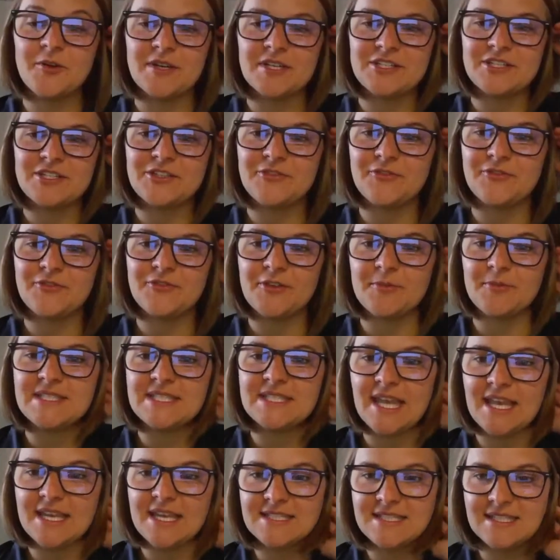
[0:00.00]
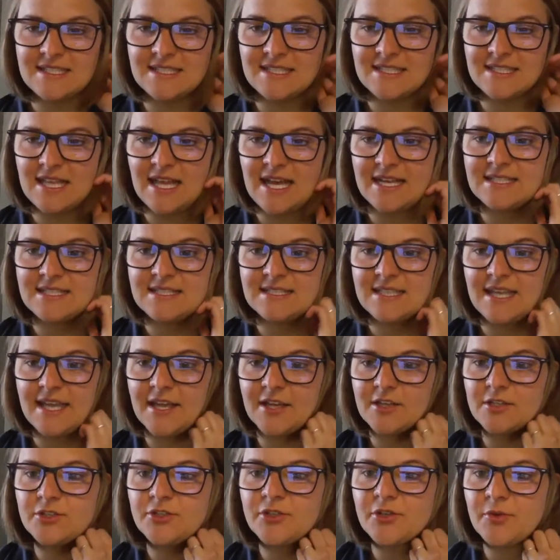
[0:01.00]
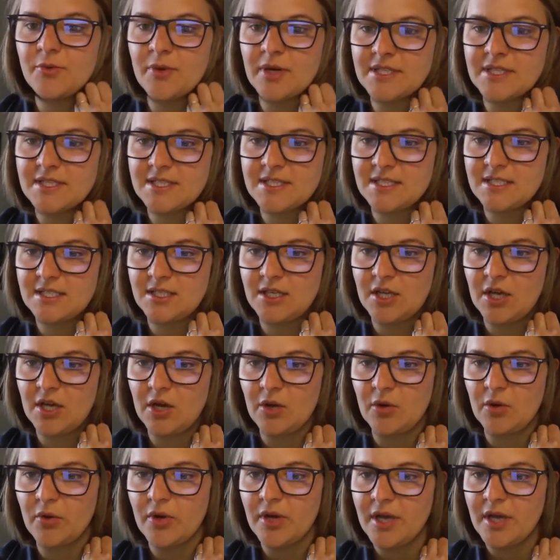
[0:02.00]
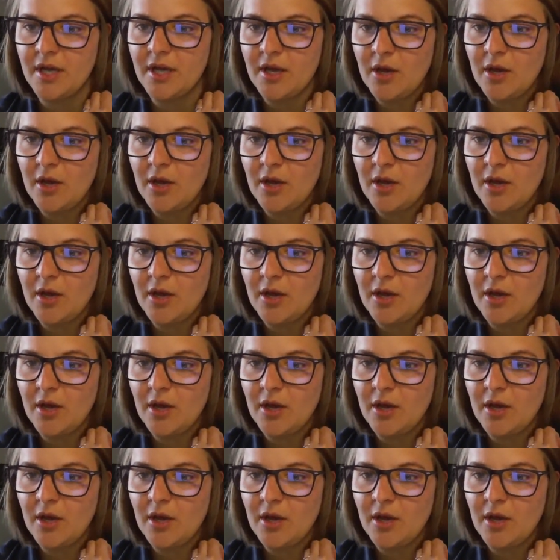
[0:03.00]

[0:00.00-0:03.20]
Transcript: question from Miss Casey's class. Andrew wants to know,